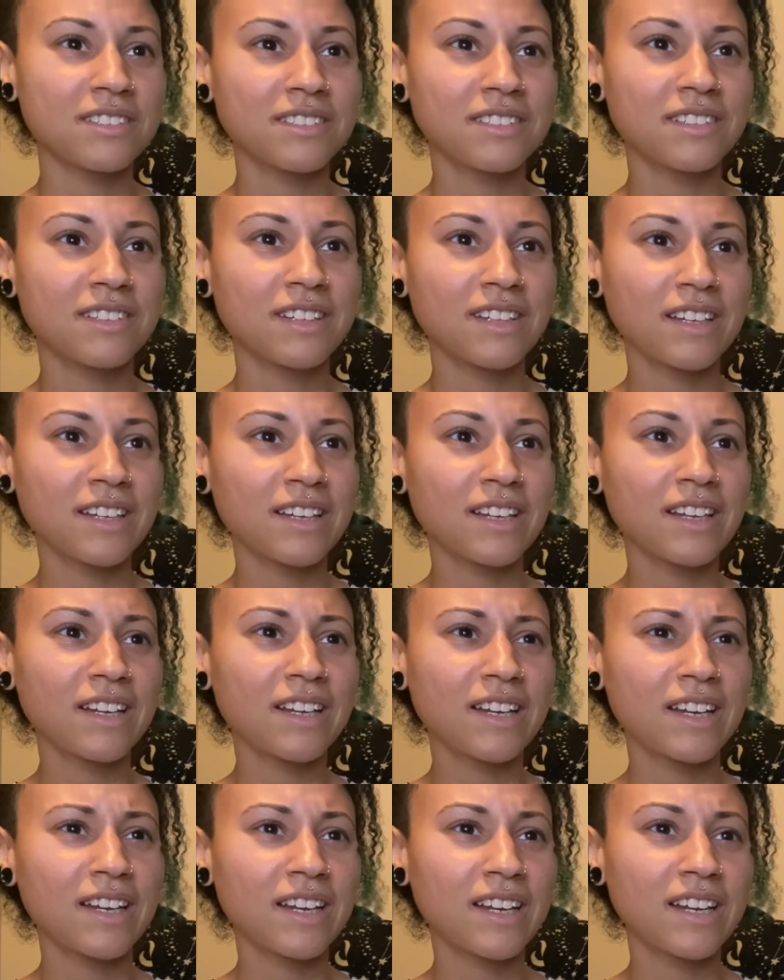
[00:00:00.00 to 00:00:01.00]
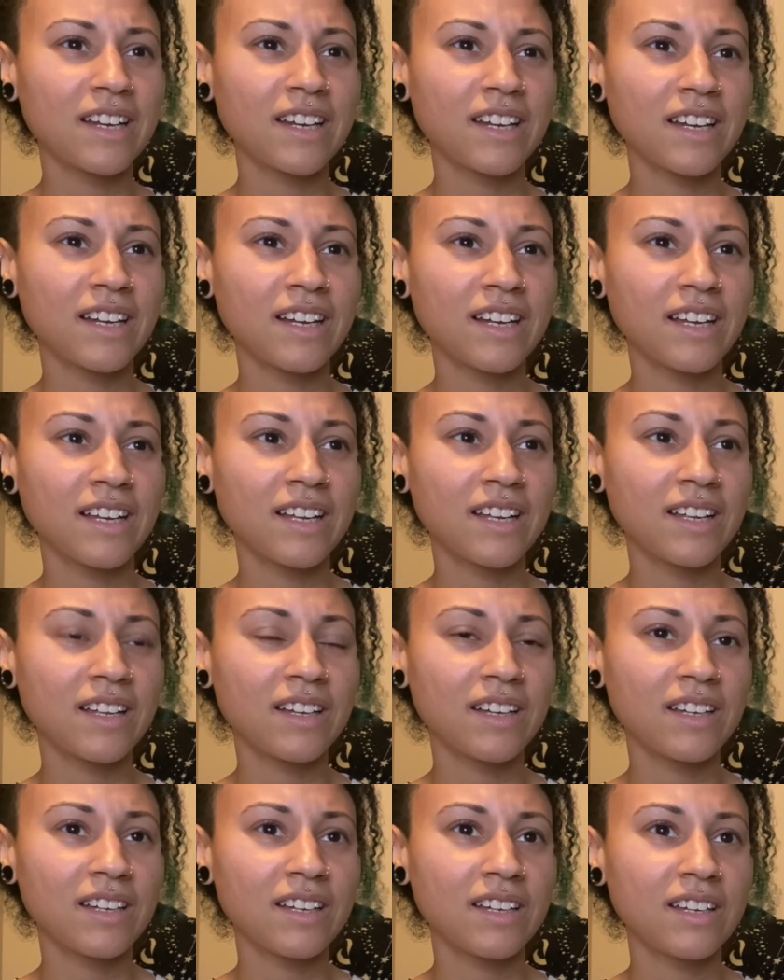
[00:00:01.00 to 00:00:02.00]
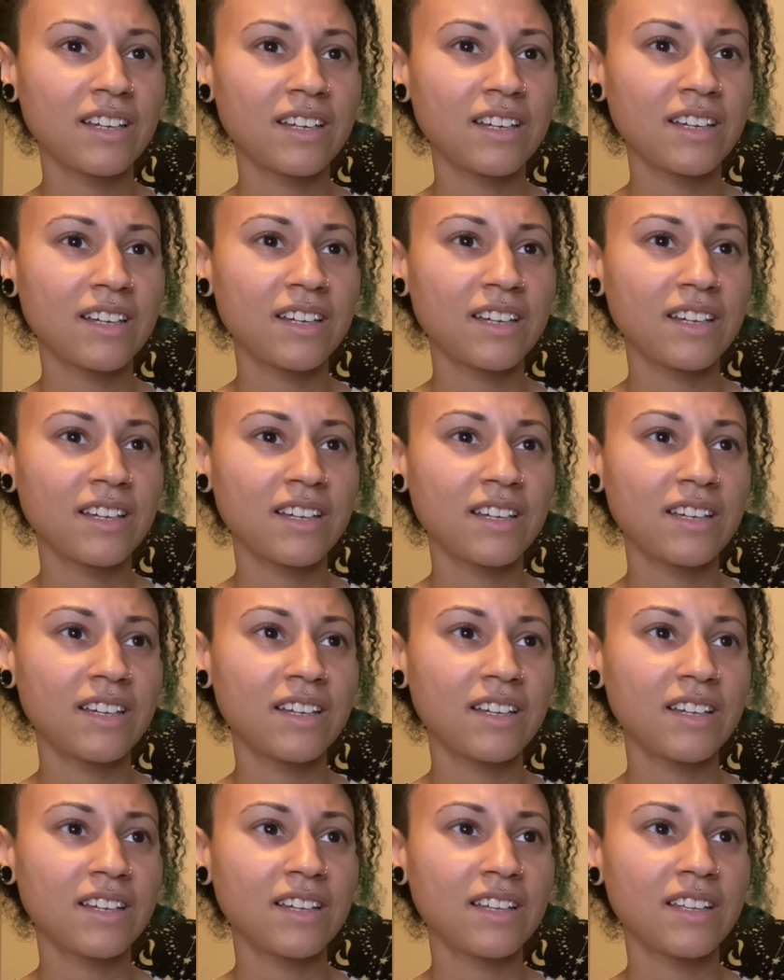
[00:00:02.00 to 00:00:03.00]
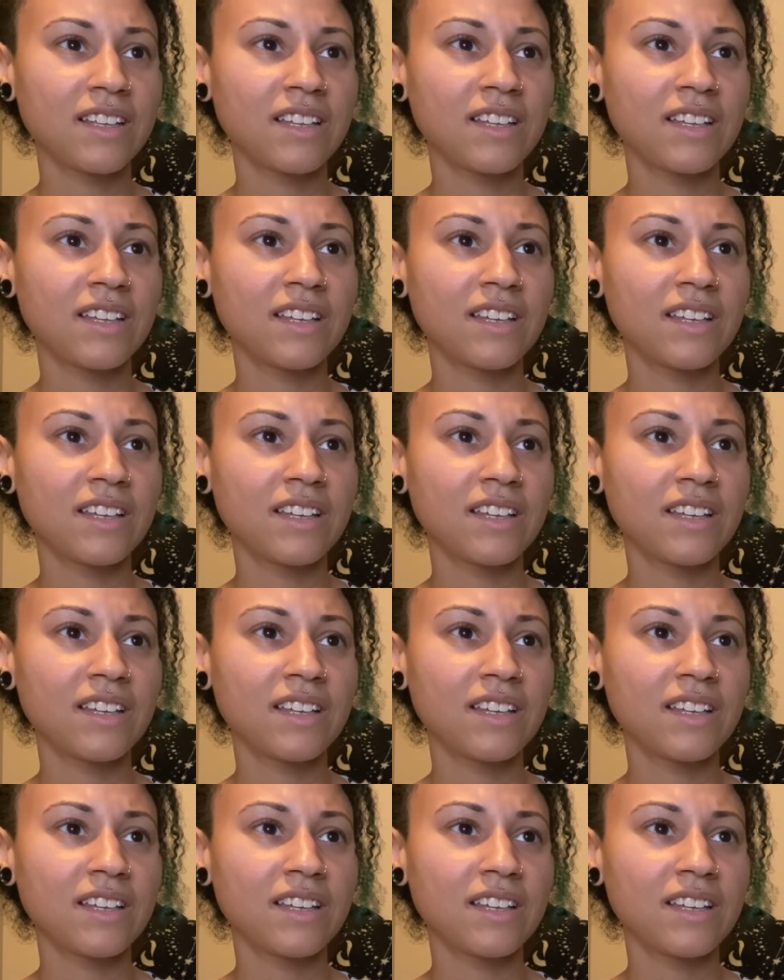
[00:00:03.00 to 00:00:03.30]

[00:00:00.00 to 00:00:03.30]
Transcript: (silence)